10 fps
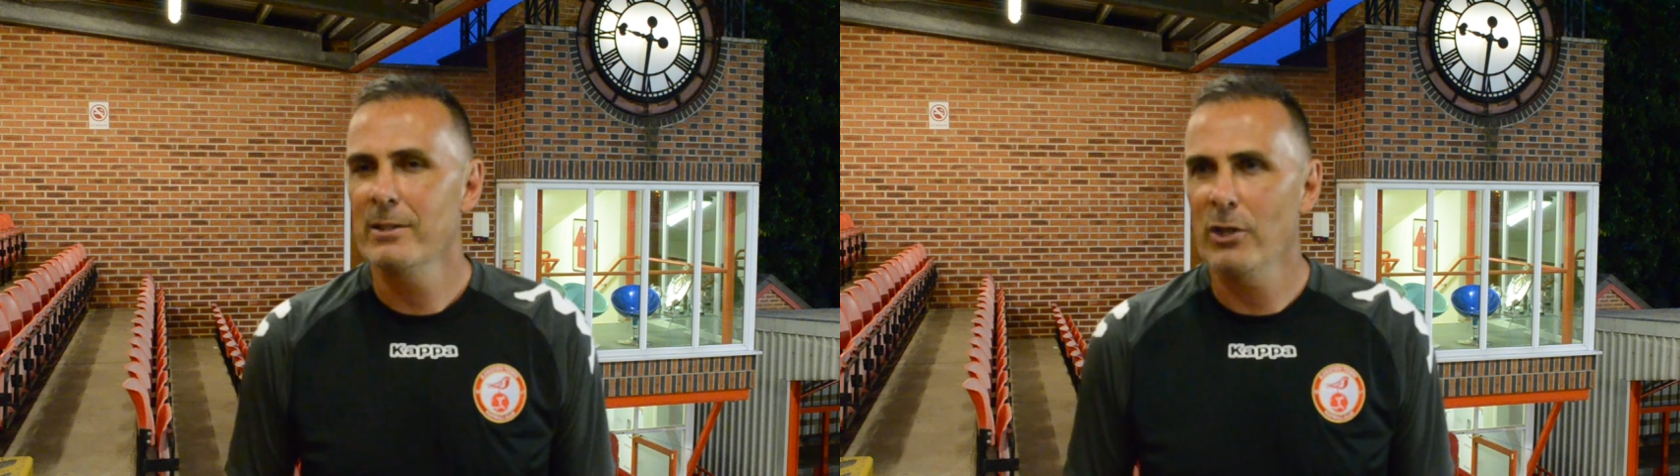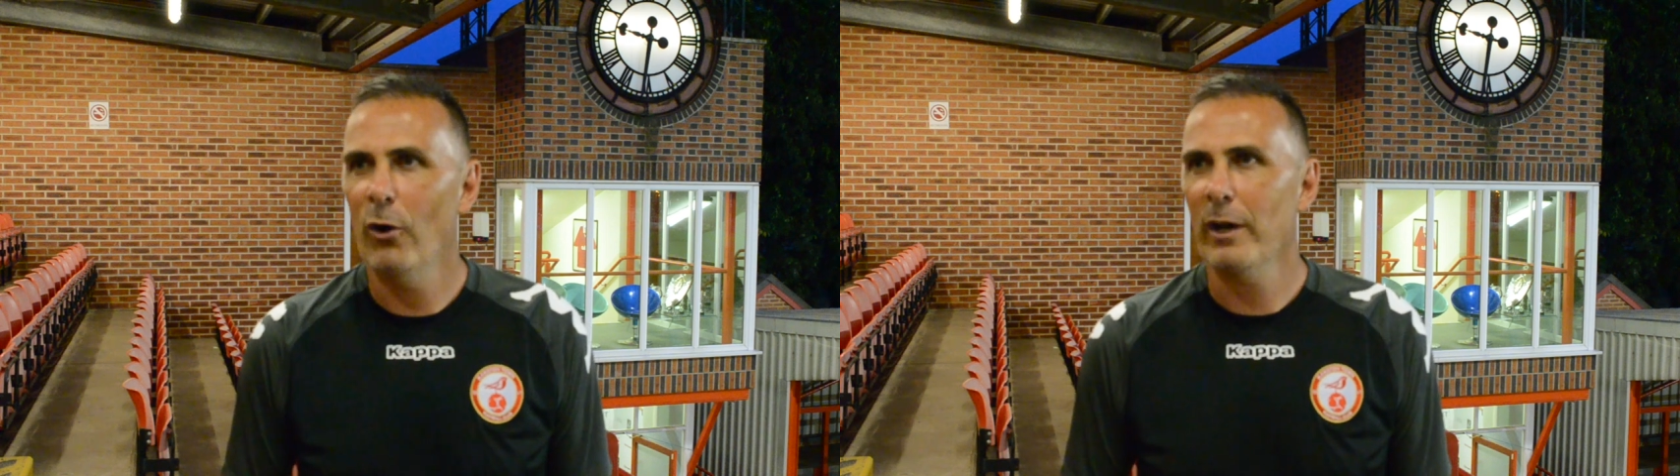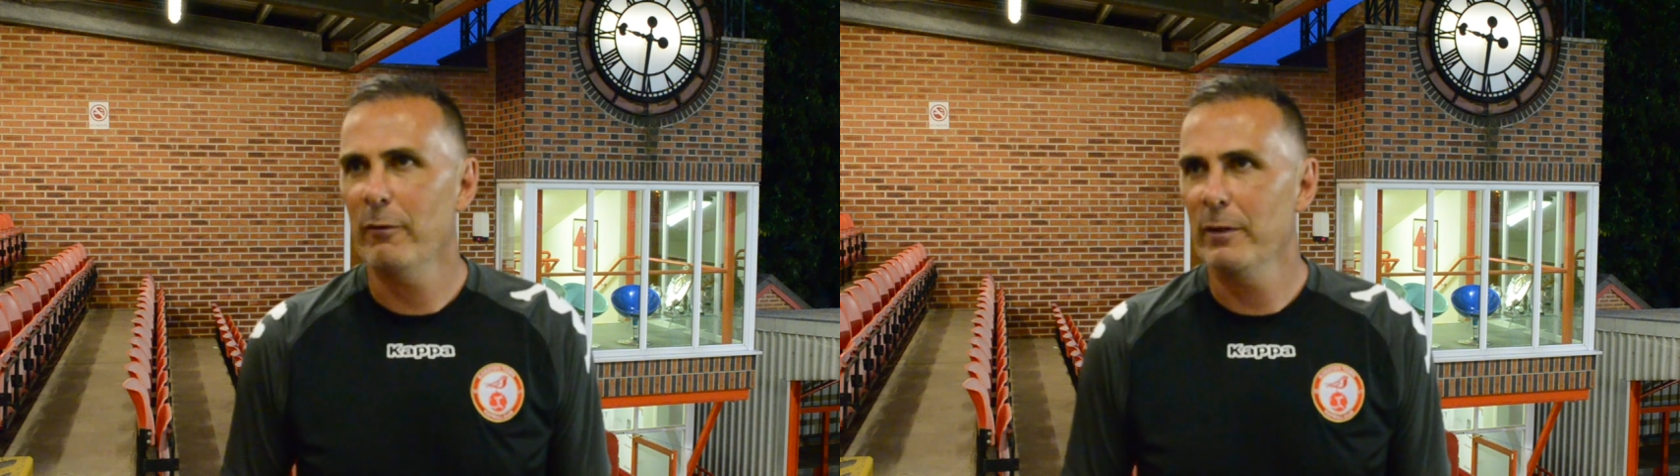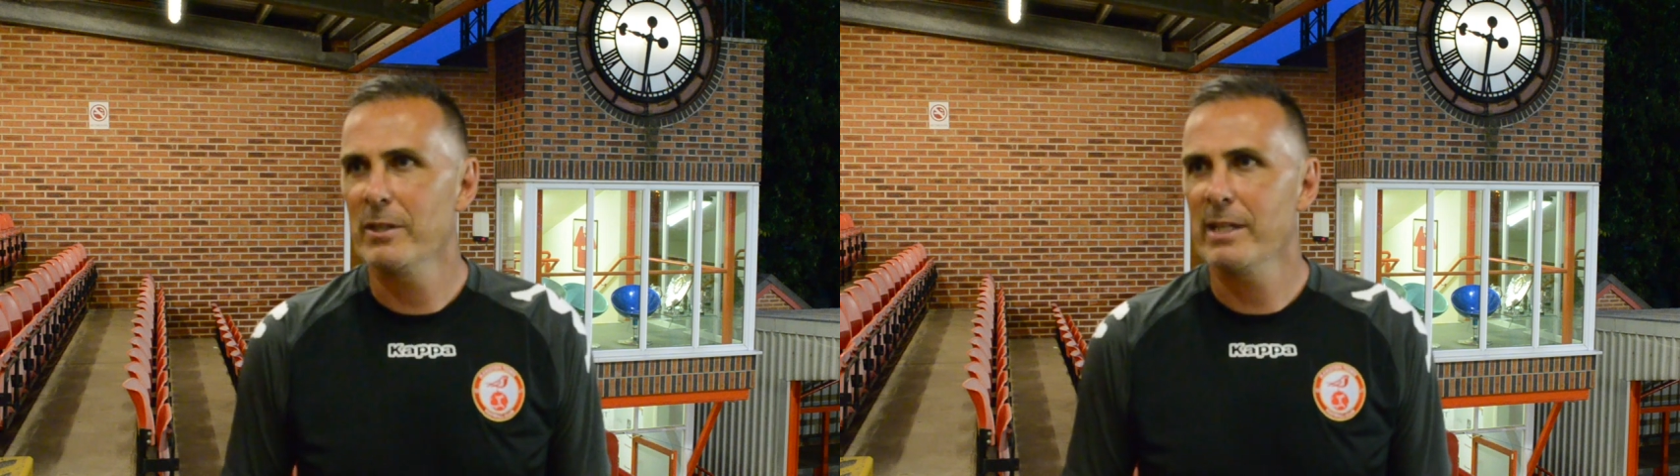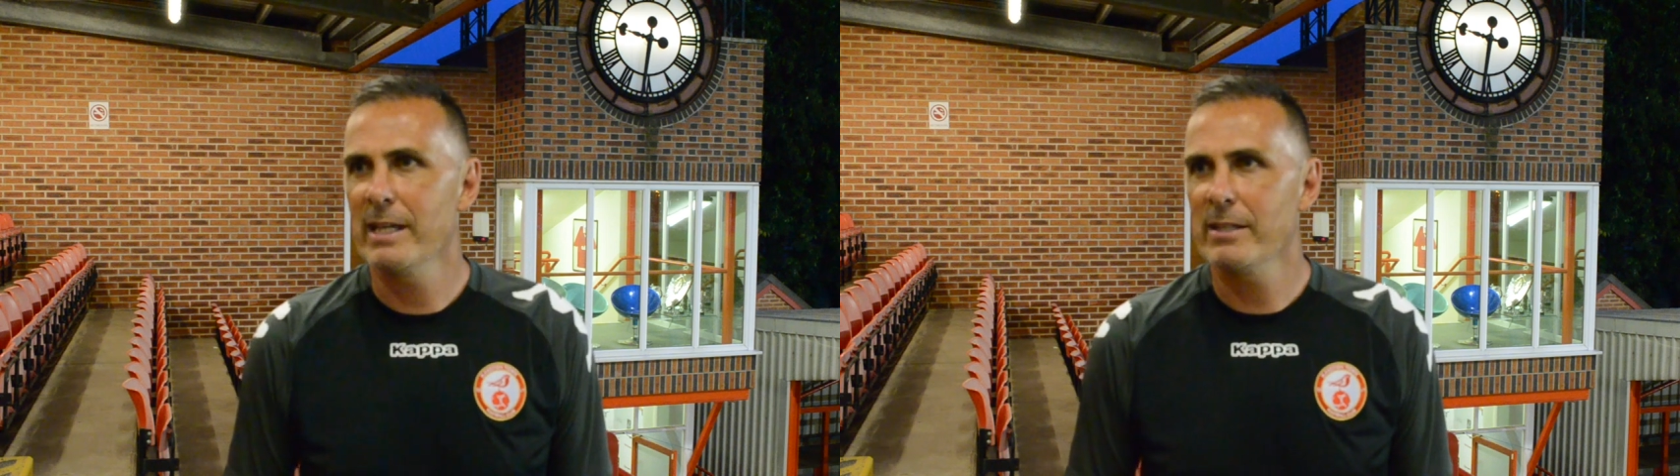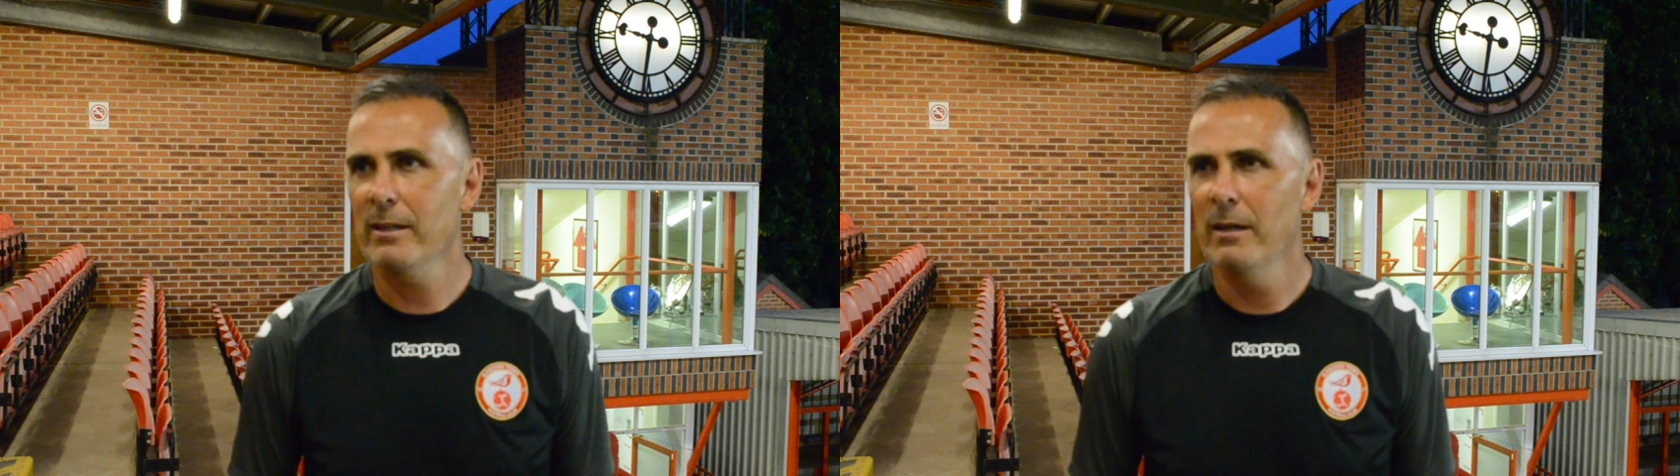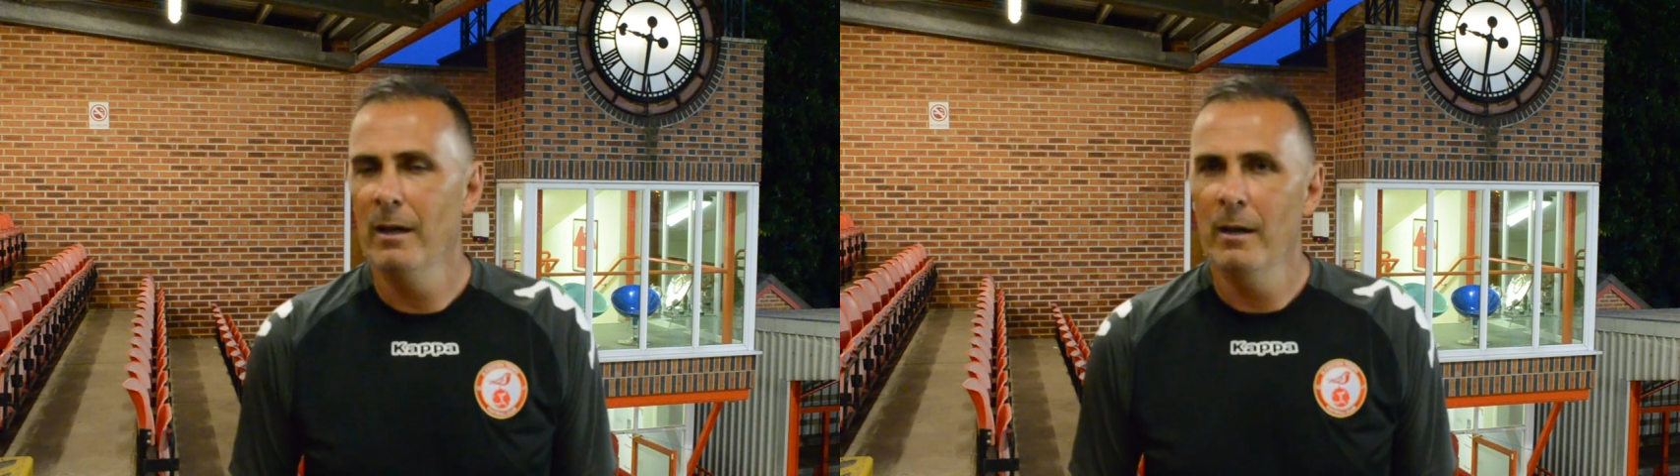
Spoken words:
target for the season.